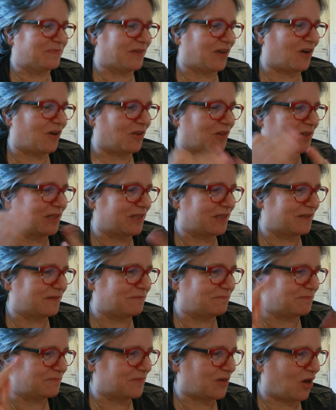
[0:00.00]
all the
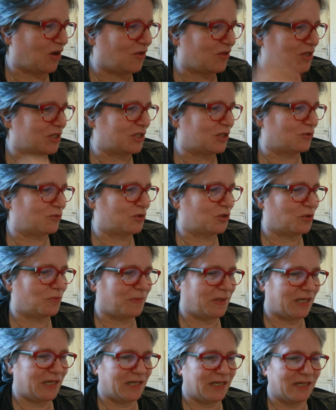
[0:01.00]
all the social
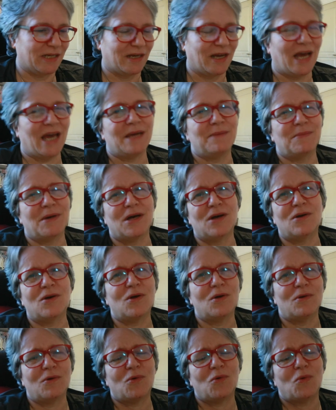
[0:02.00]
media. I'm
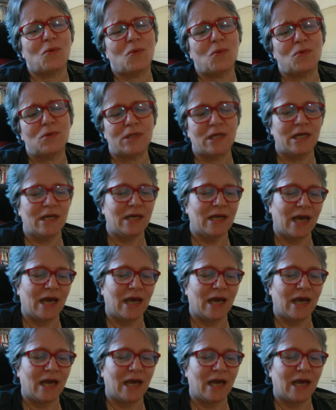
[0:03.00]
old.